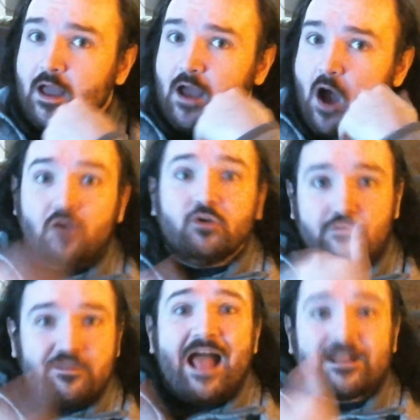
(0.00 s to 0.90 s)
Under
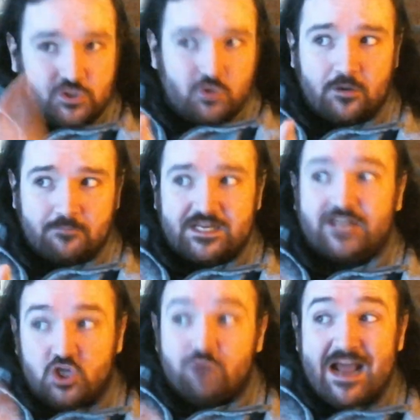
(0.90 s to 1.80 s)
that circumstance,
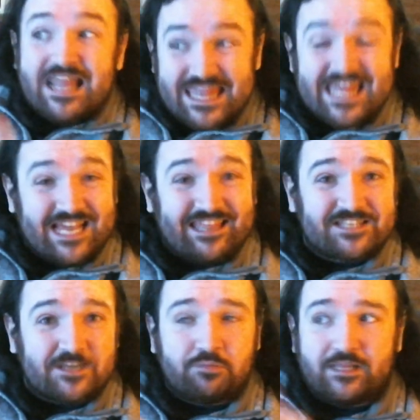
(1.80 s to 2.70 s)
you might think that's
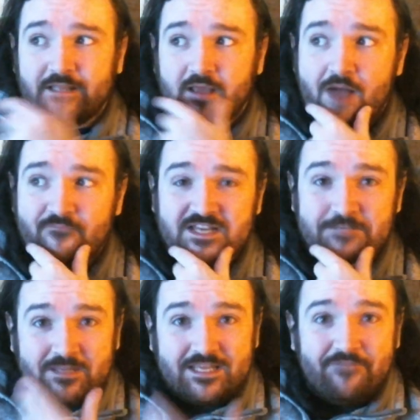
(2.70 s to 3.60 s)
completely obvious,
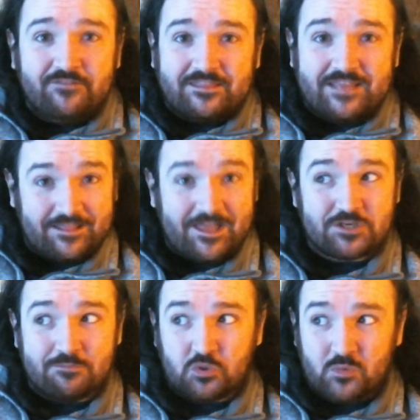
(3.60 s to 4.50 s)
but given that the election
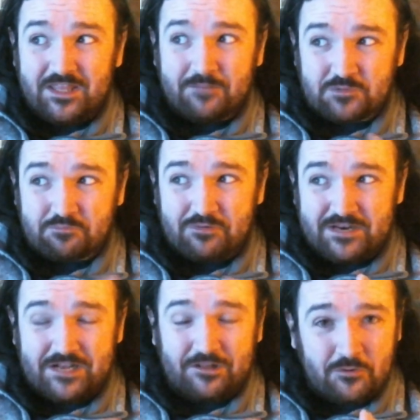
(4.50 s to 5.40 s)
between them was pretty
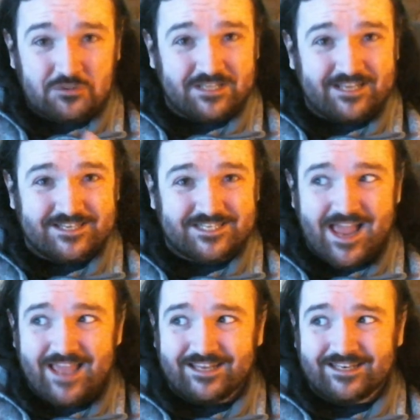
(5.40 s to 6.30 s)
closely
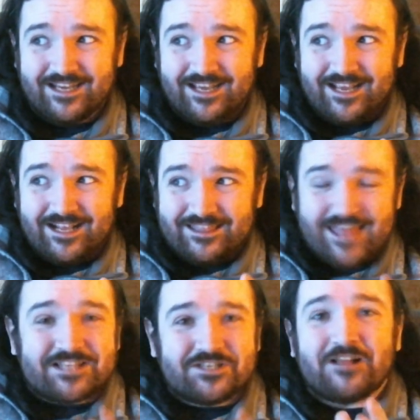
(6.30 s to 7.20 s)
decided,
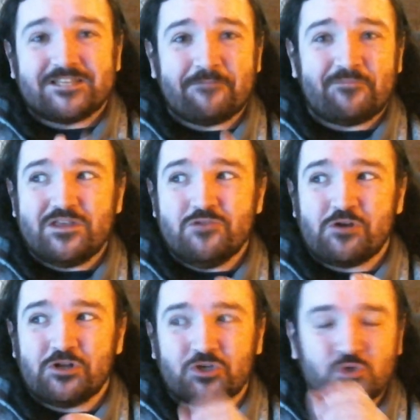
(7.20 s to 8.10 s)
that's not something you can
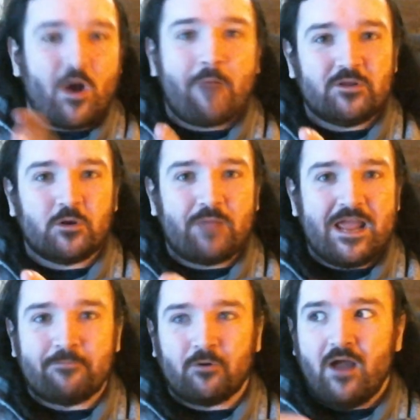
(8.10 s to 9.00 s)
just drop in your
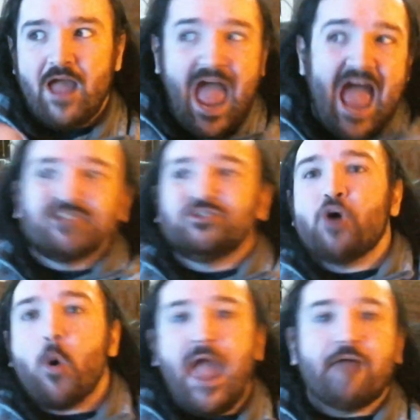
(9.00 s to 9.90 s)
paper as though
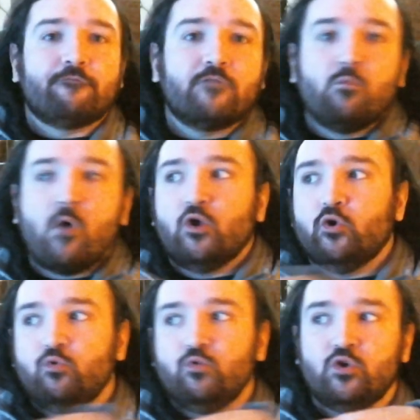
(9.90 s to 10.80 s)
everyone
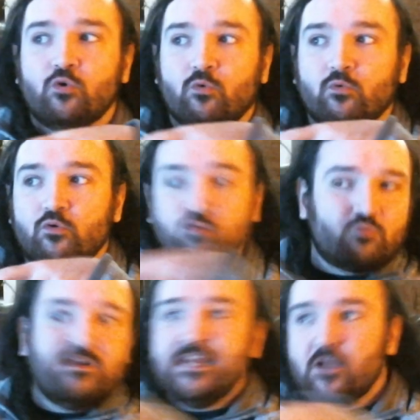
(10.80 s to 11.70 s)
who's
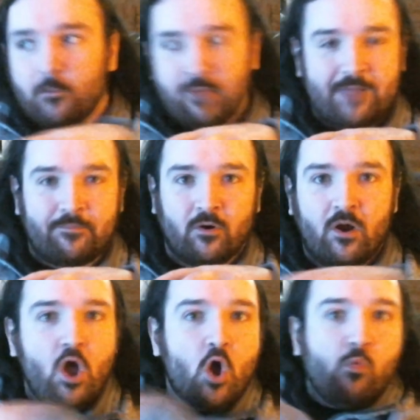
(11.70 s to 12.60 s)
reading your paper
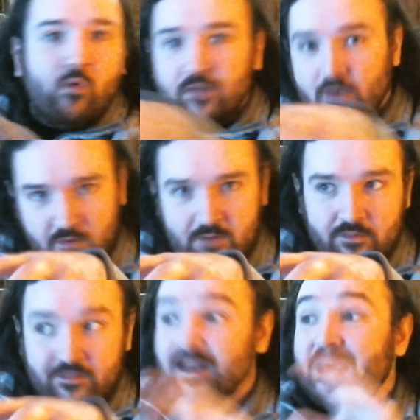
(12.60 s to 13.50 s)
will agree with
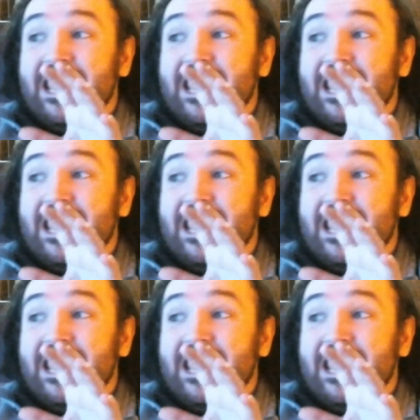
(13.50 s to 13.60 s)
it.